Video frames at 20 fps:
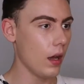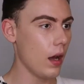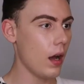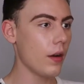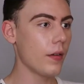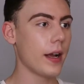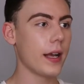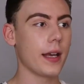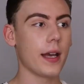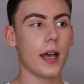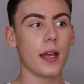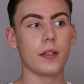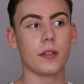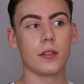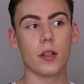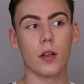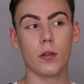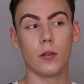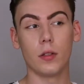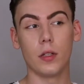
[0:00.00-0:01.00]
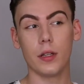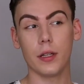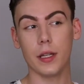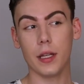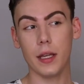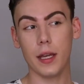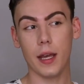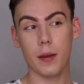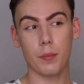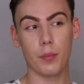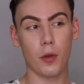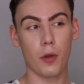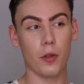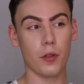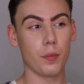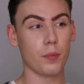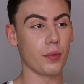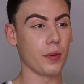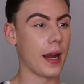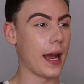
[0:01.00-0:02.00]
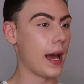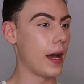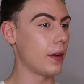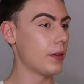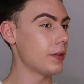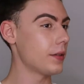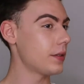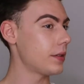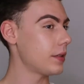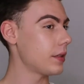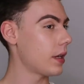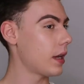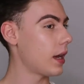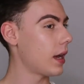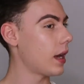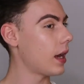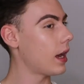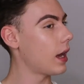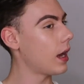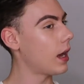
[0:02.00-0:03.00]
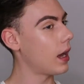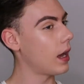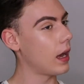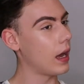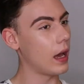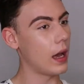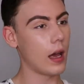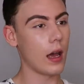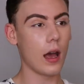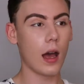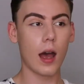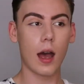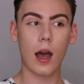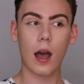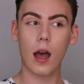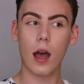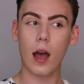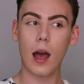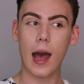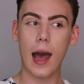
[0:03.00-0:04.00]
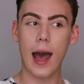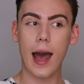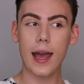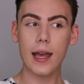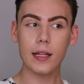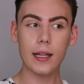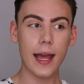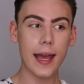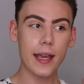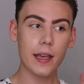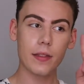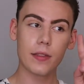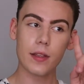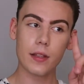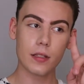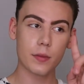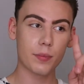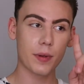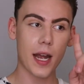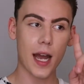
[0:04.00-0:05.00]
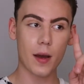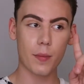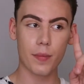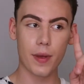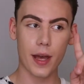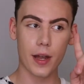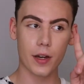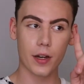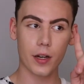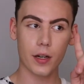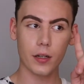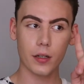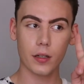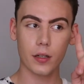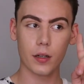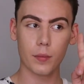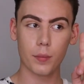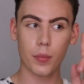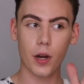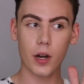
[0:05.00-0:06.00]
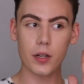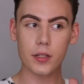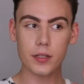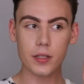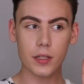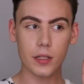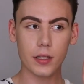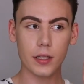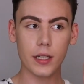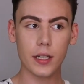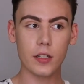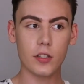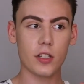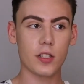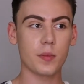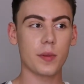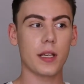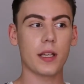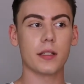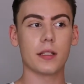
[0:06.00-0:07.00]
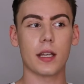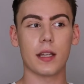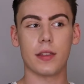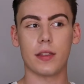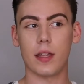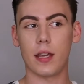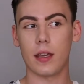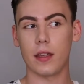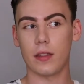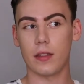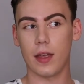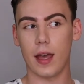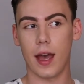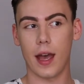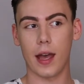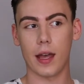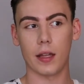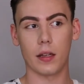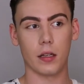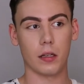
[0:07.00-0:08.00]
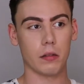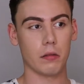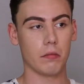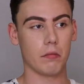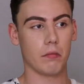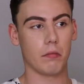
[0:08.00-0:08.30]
Alright guys, so looking at both brows, I like this brow better, personally, just because I think that,